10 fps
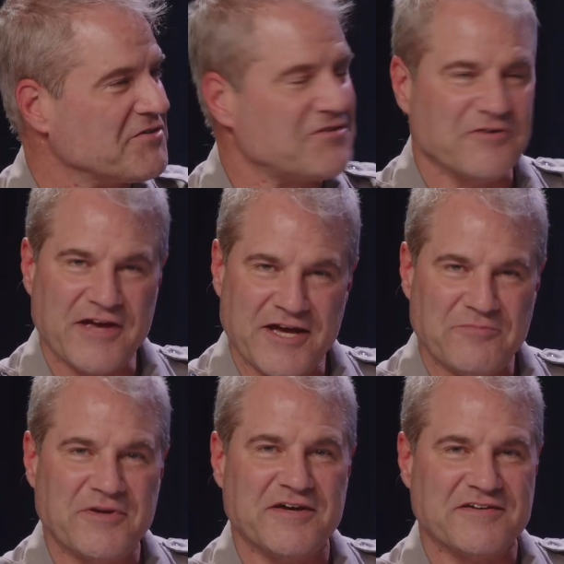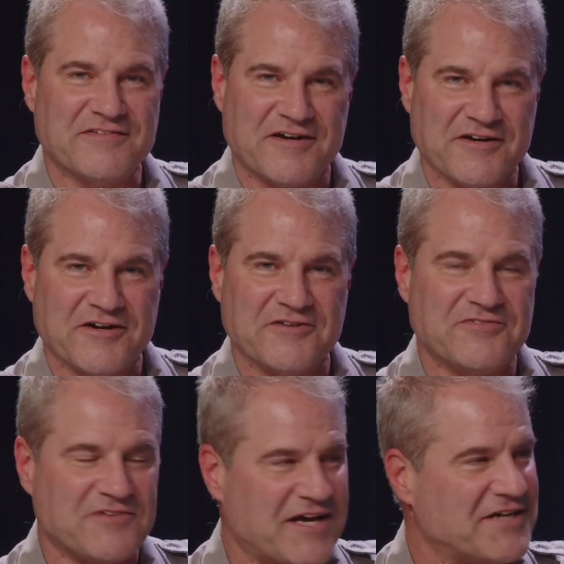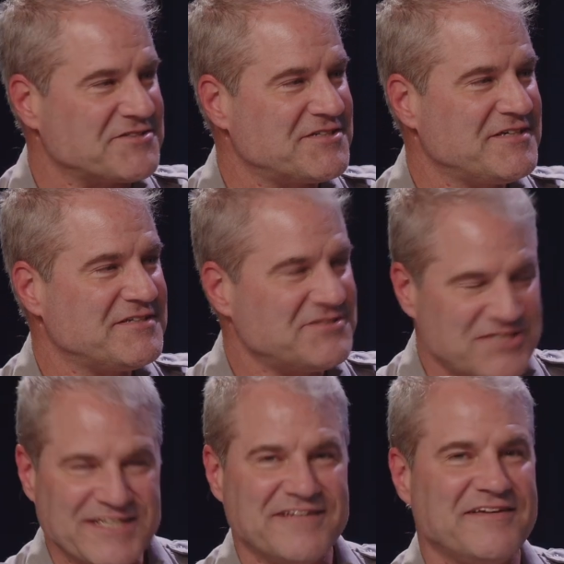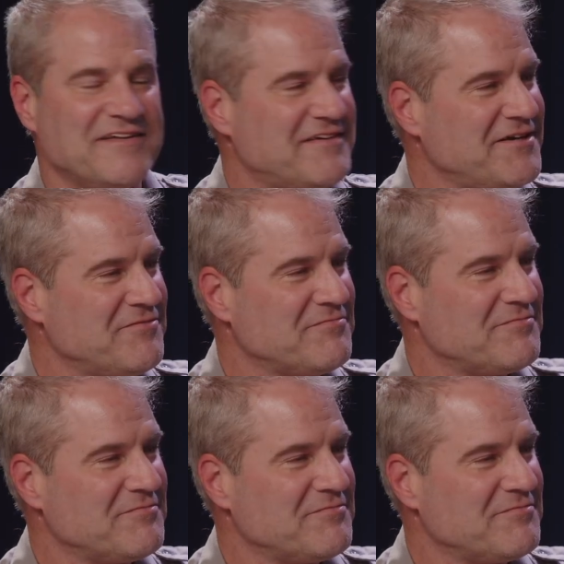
So nps.gov / GETT